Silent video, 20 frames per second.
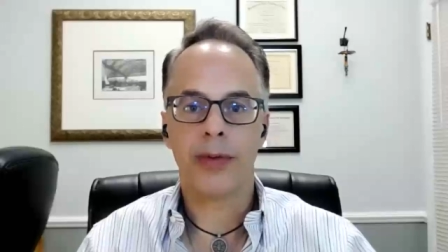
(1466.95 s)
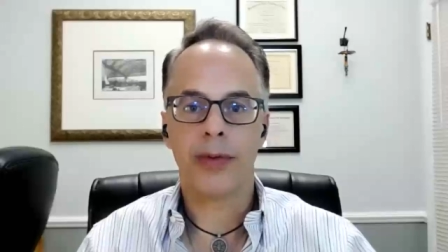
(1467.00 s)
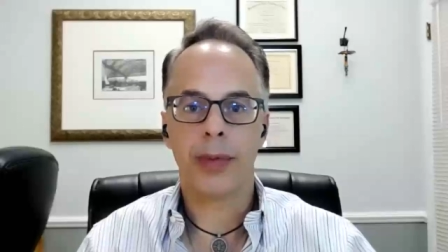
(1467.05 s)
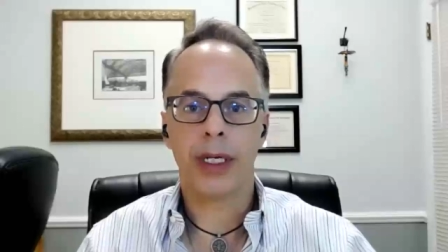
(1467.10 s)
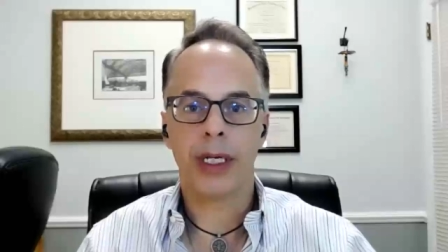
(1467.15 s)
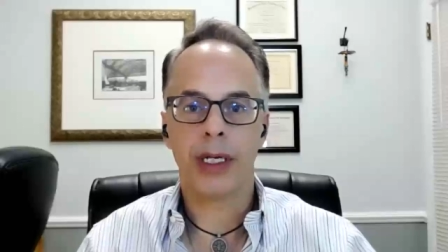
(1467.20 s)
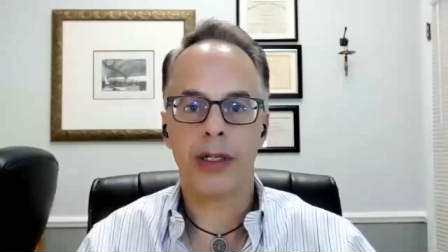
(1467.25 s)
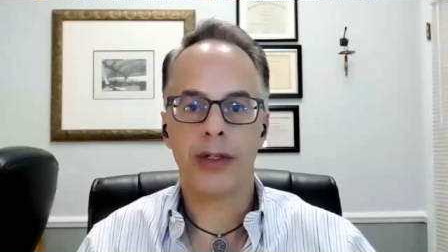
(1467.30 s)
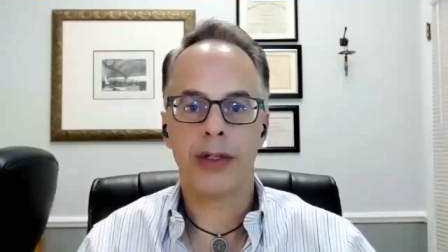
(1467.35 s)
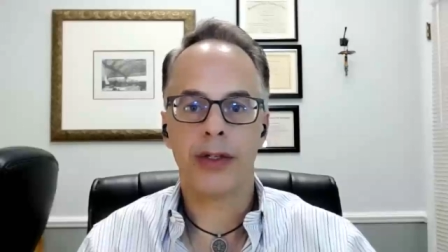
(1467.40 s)

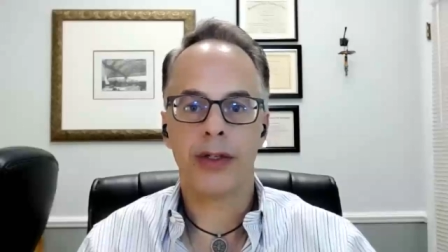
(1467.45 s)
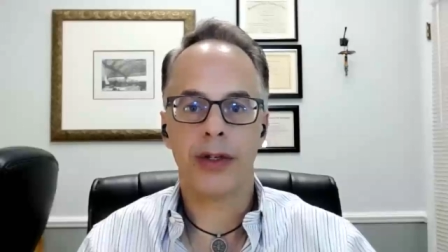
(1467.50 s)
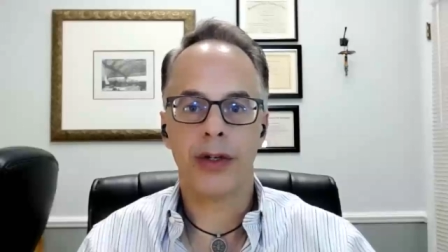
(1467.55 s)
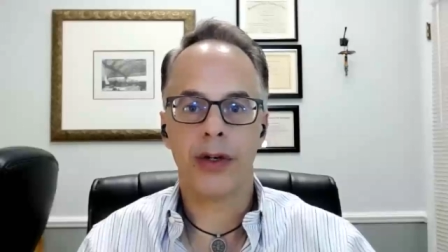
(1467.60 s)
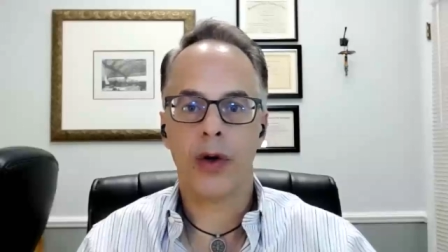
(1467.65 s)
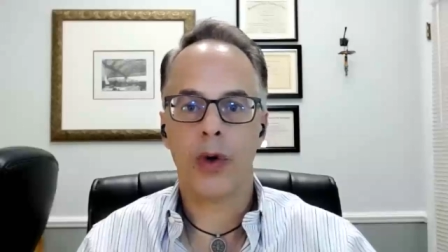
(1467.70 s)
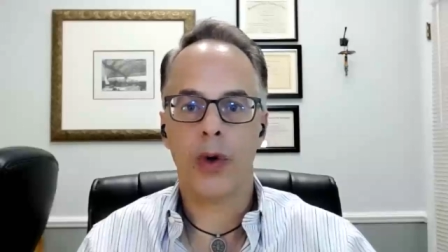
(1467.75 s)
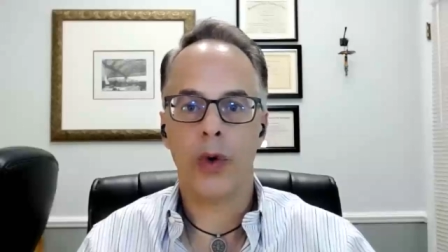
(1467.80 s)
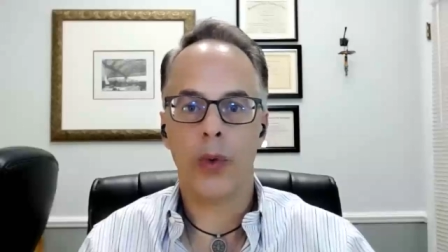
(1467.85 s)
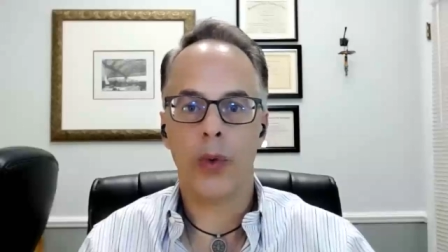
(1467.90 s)
because their
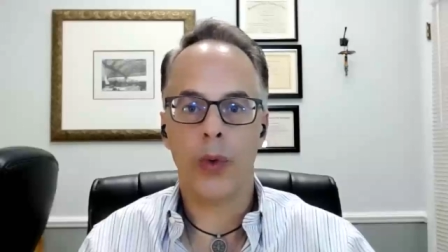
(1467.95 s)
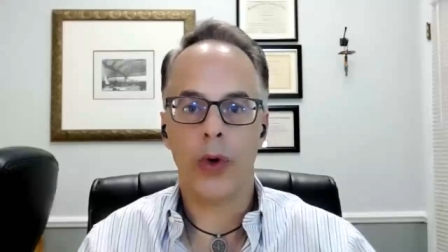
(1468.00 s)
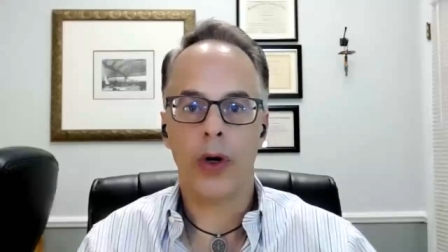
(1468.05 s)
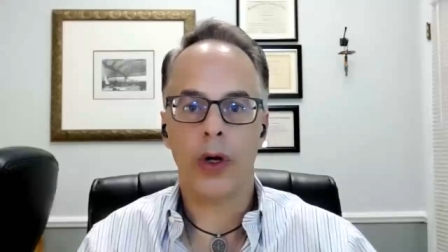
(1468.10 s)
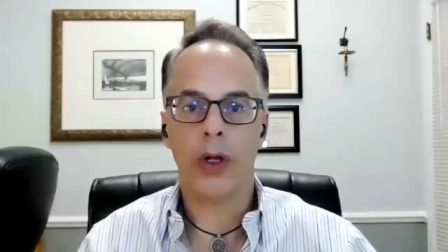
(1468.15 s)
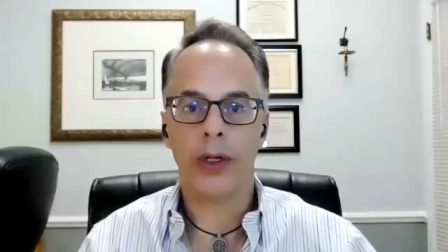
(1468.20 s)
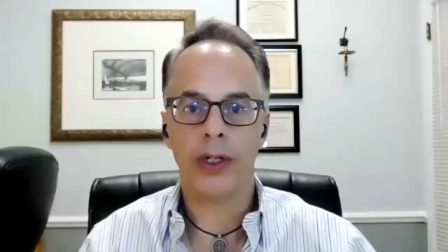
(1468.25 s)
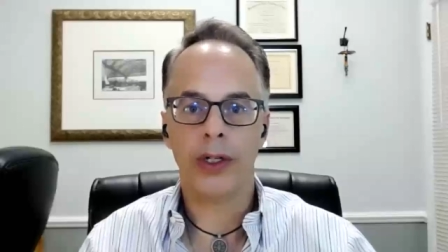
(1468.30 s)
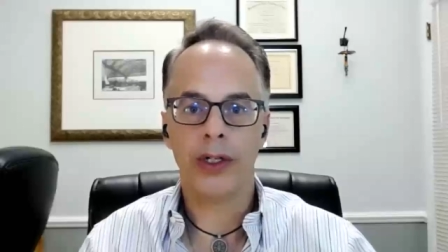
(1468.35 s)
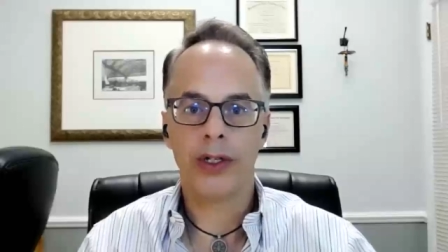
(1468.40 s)
whole
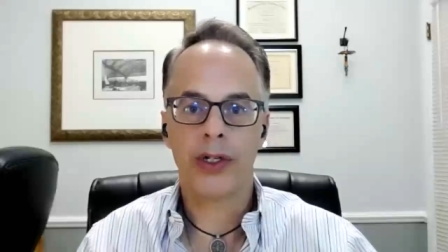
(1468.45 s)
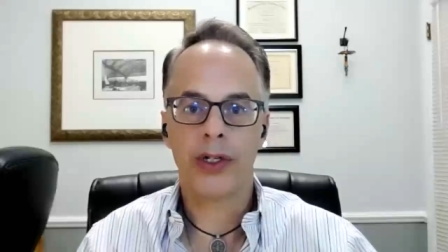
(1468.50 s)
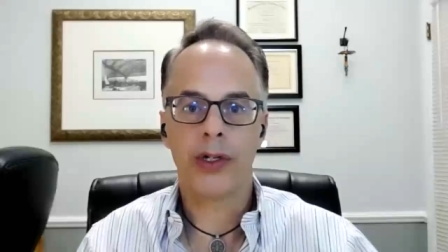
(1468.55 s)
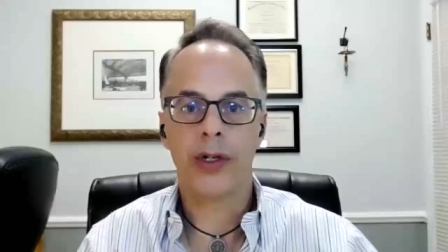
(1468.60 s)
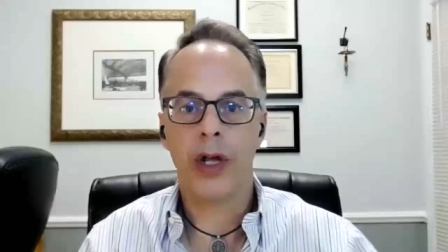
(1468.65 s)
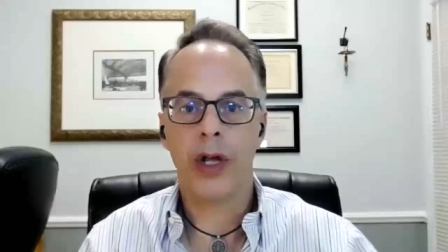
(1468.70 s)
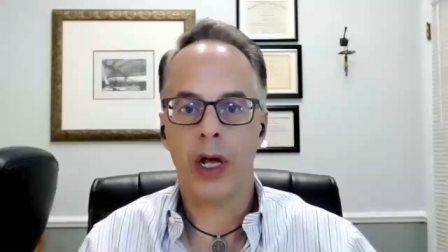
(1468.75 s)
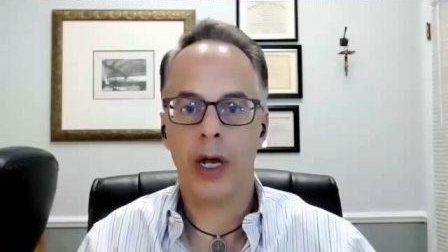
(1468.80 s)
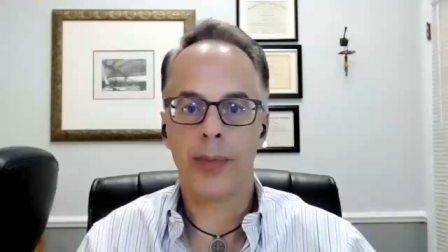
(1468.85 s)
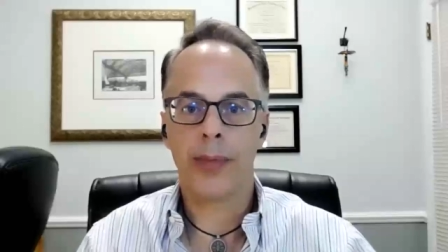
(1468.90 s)
world is
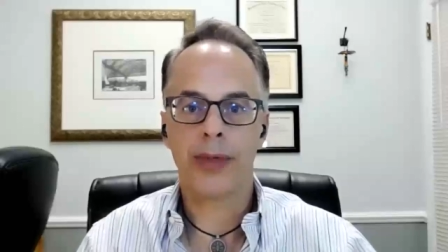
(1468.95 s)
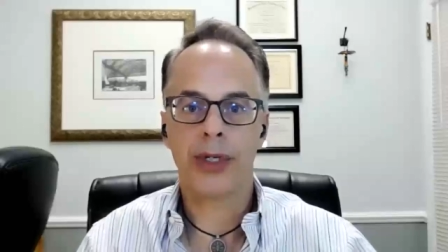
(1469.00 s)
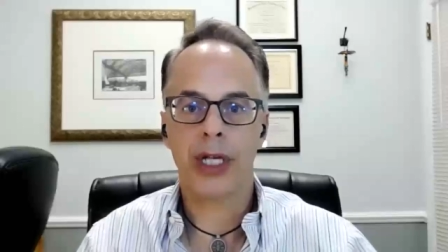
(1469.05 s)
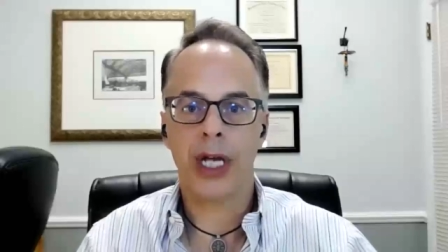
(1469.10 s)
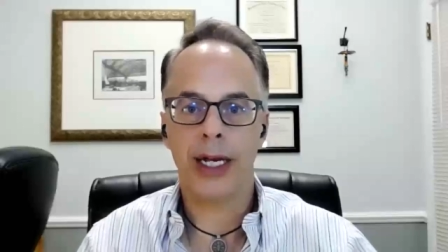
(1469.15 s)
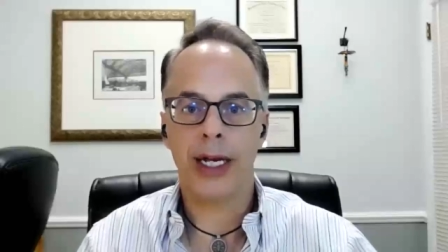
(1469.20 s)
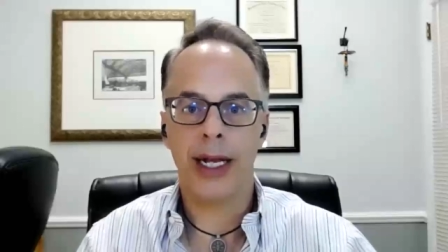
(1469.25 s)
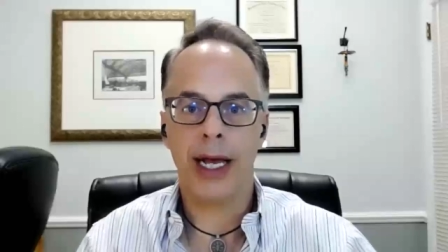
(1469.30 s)
upside